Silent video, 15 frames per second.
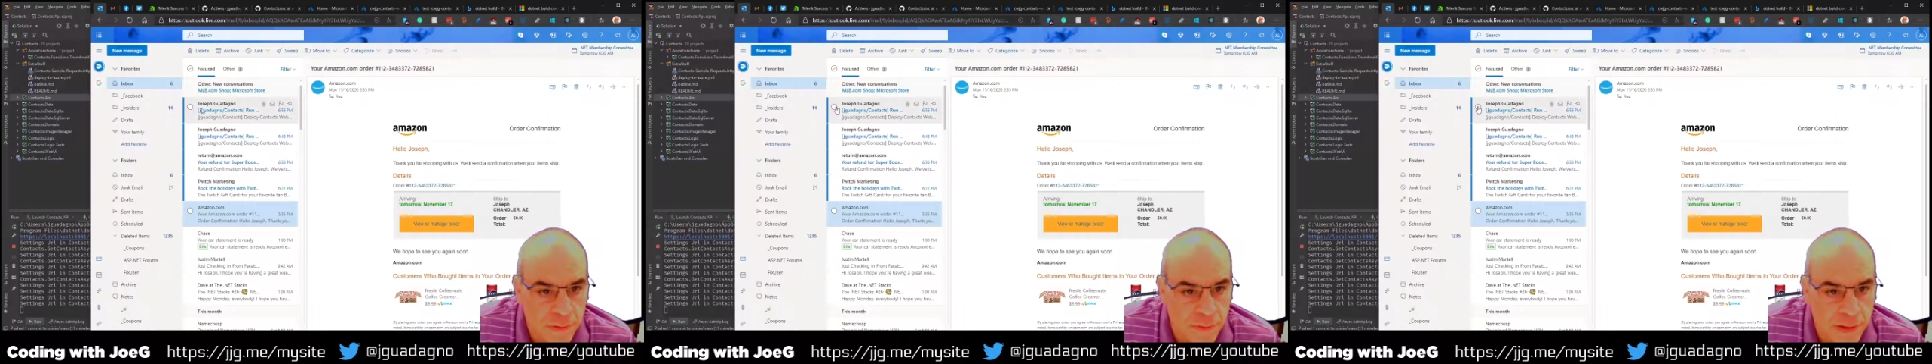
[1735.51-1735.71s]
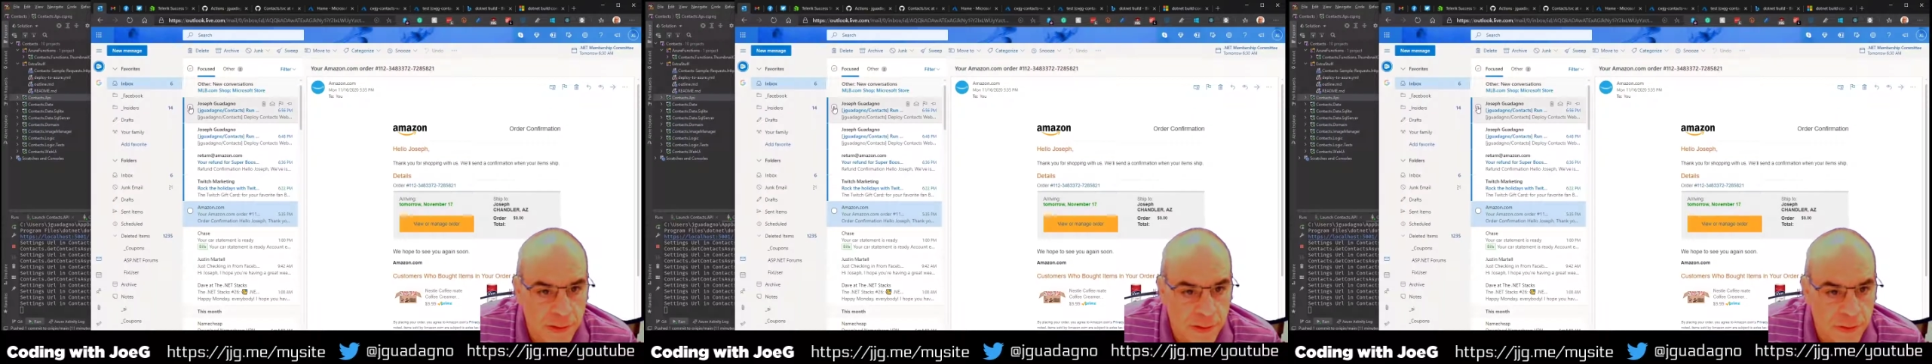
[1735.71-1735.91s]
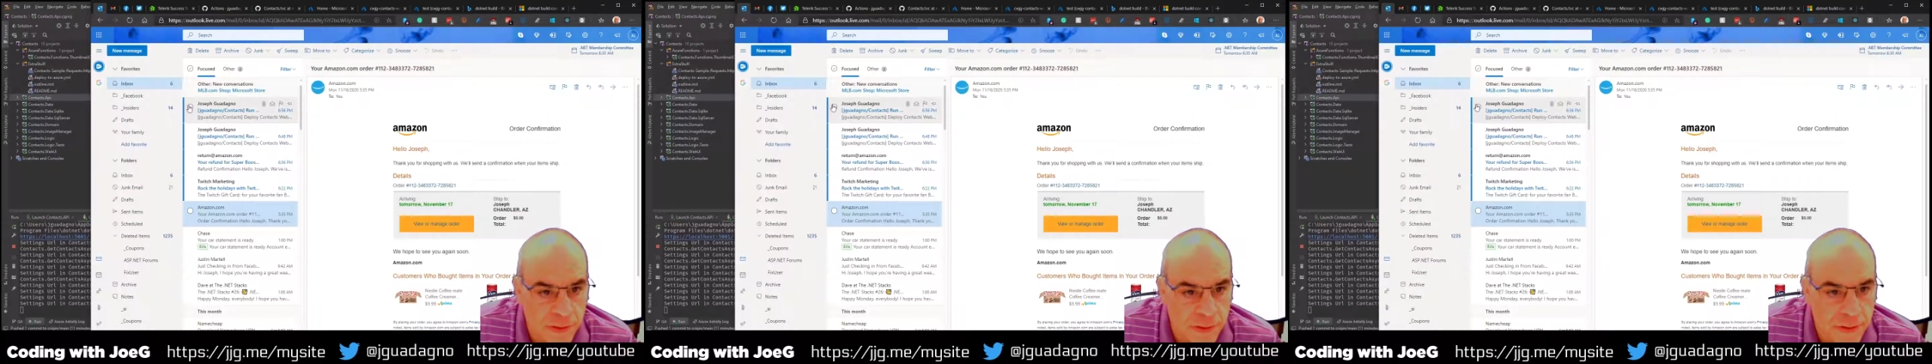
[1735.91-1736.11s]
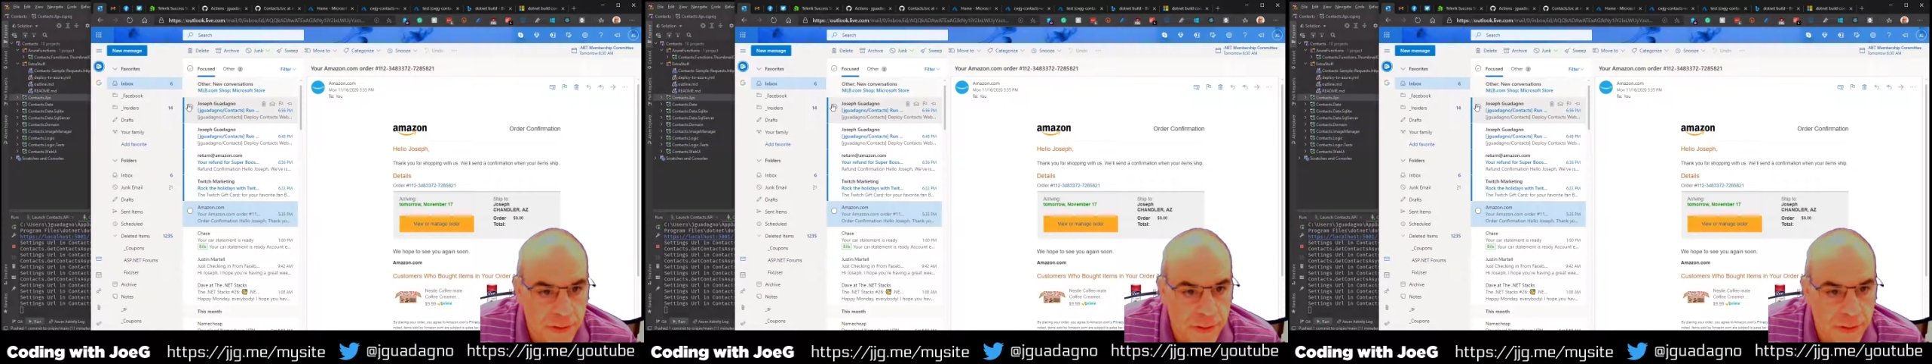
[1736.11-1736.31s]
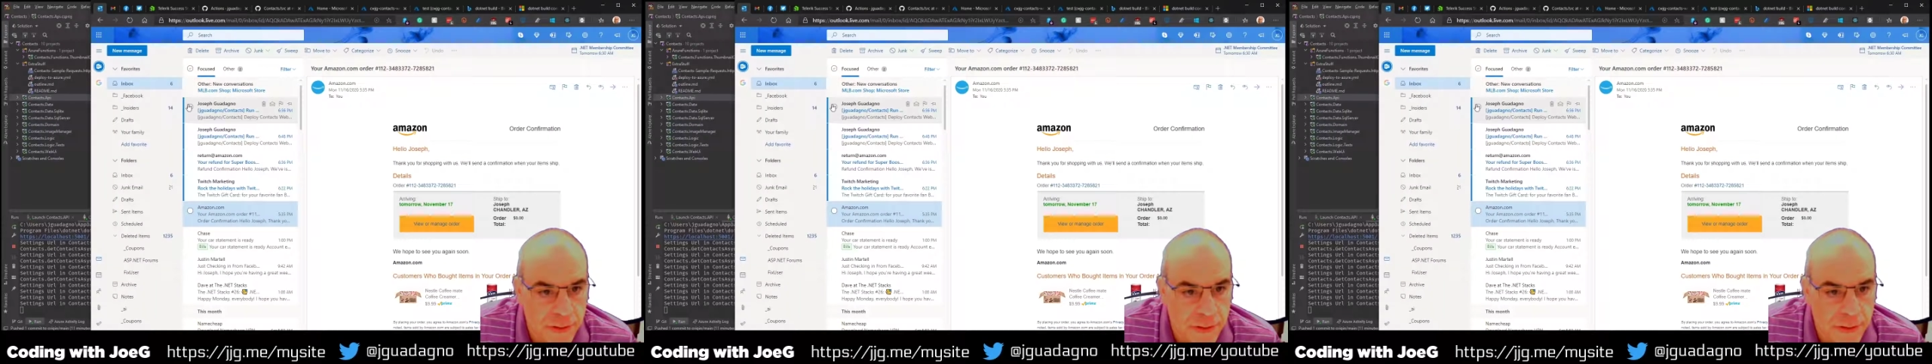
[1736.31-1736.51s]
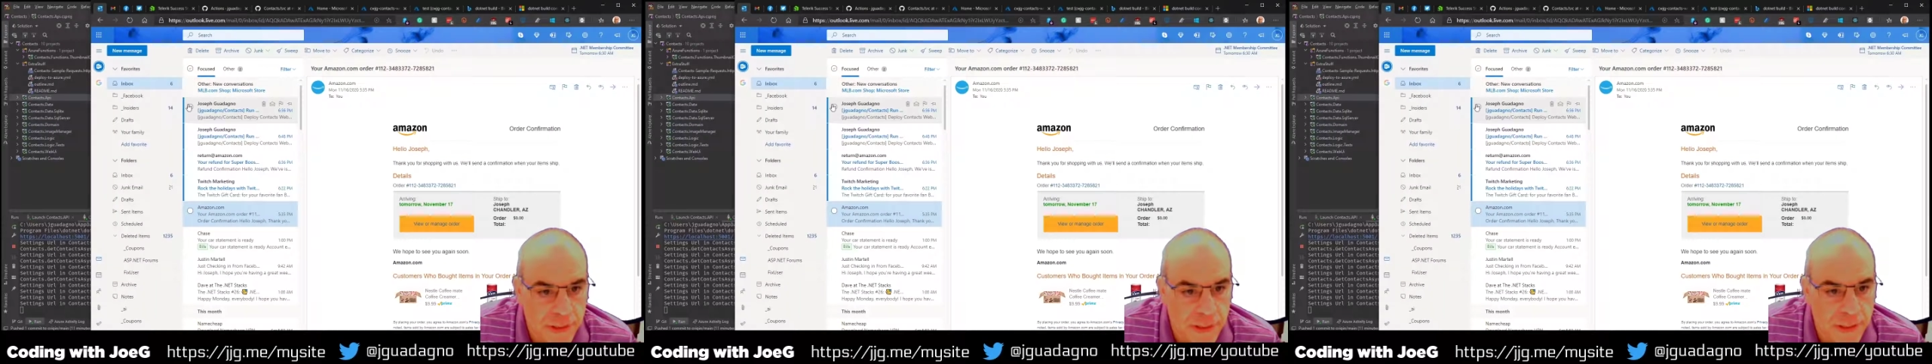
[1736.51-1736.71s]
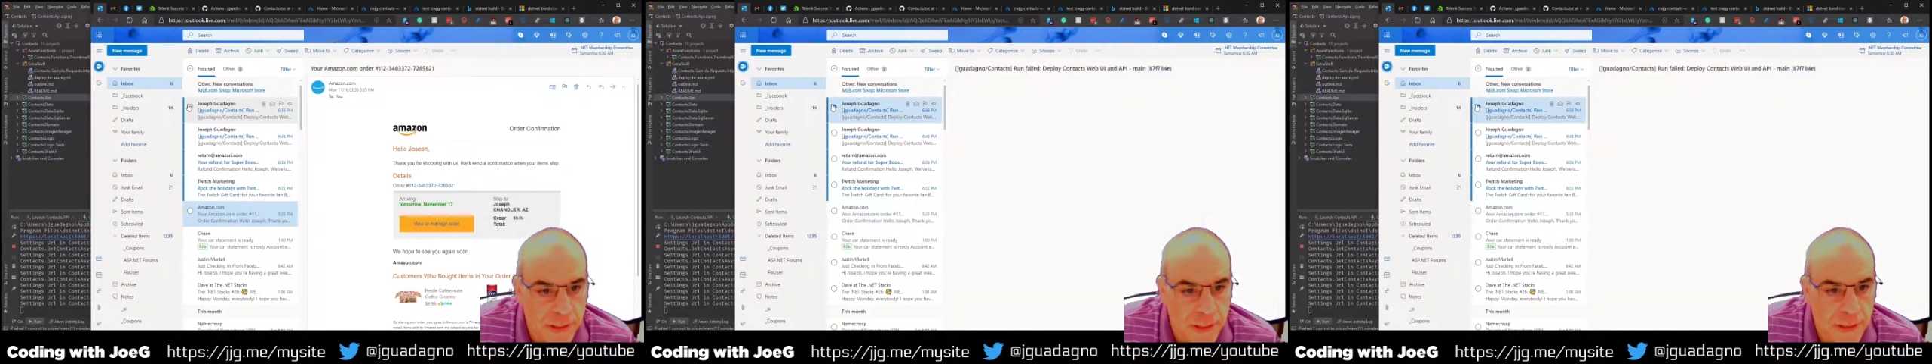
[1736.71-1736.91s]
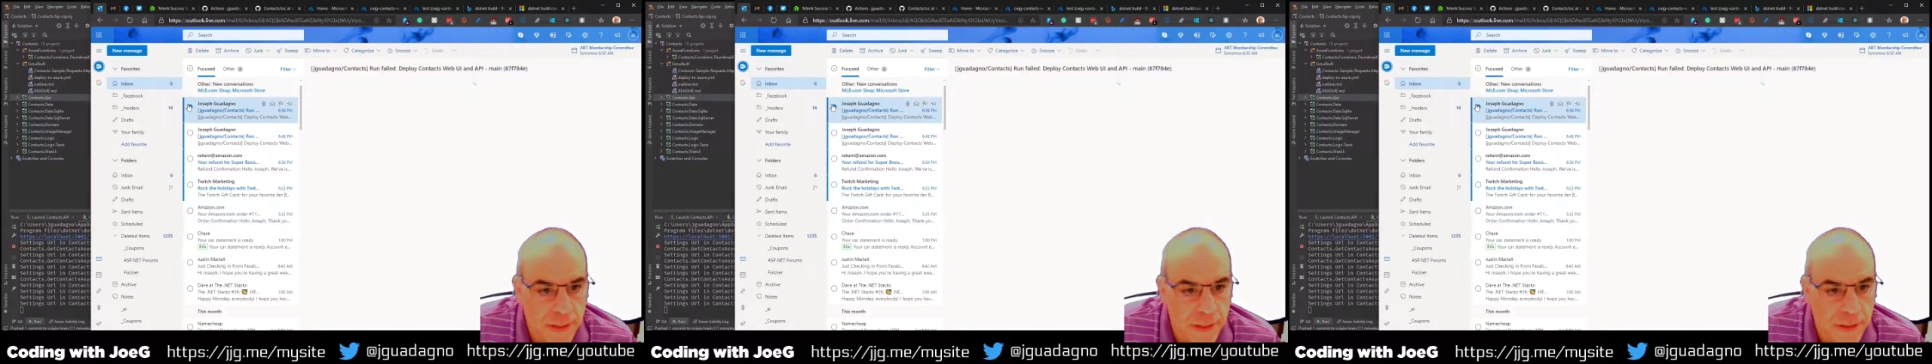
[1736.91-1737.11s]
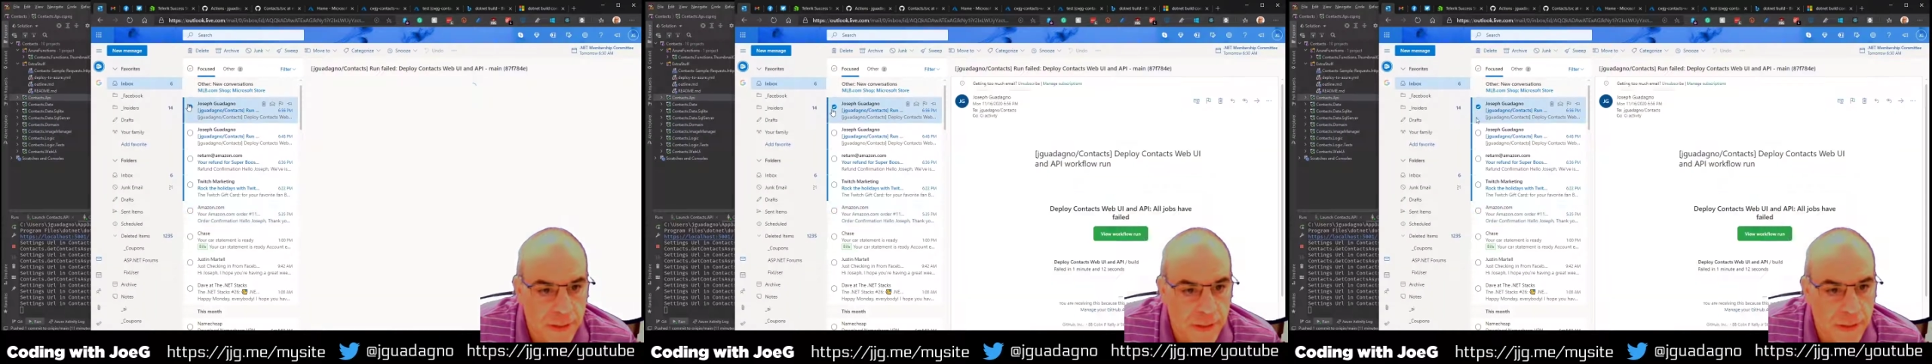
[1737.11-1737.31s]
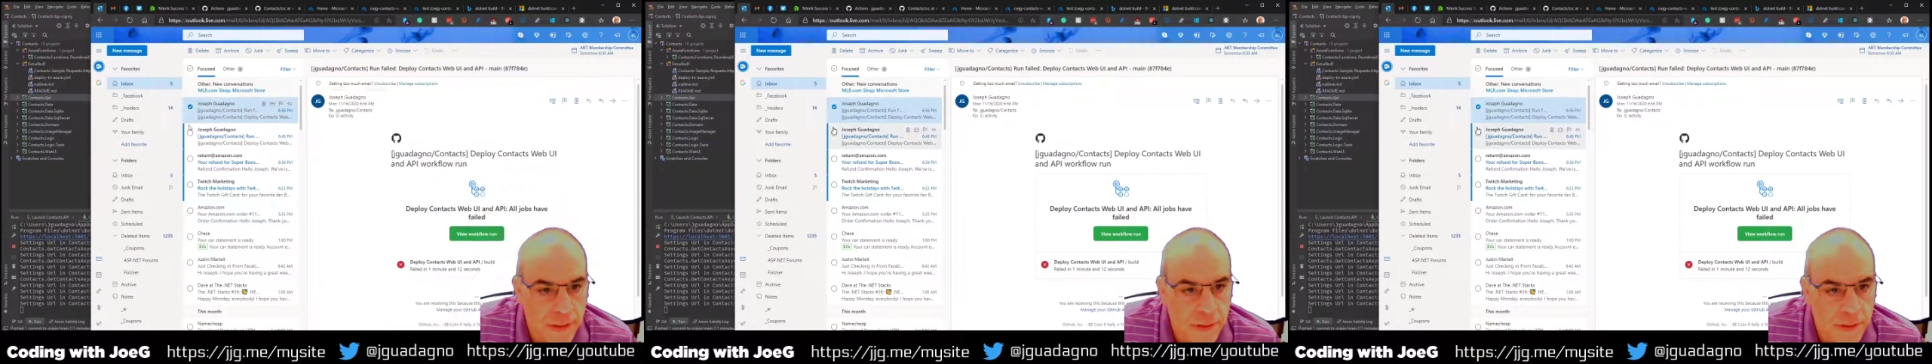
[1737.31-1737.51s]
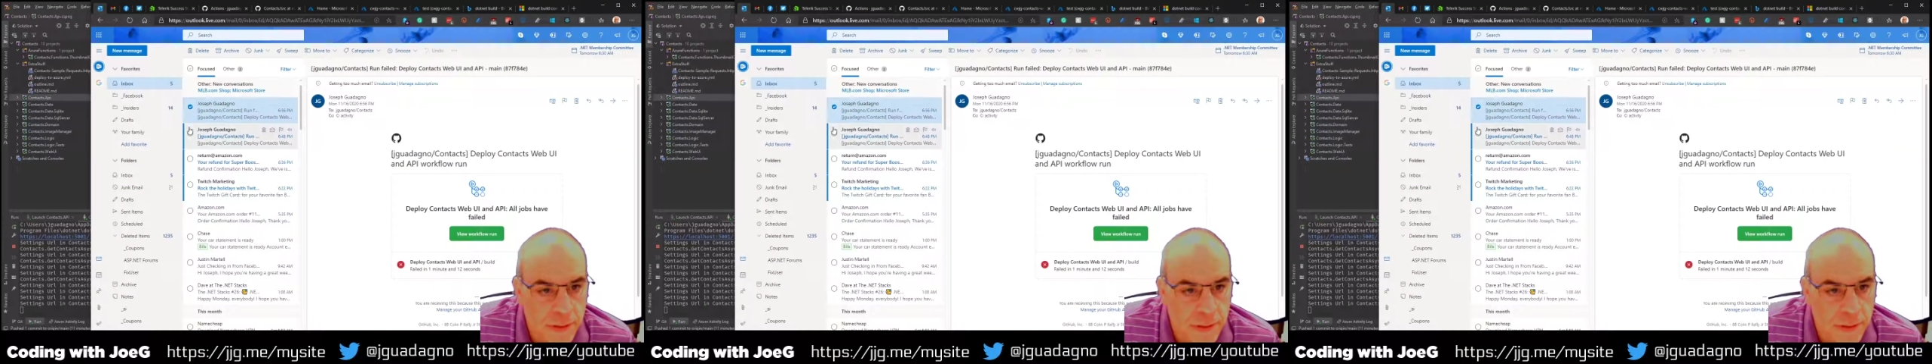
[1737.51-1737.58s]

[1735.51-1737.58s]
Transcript: failures, as you can see here.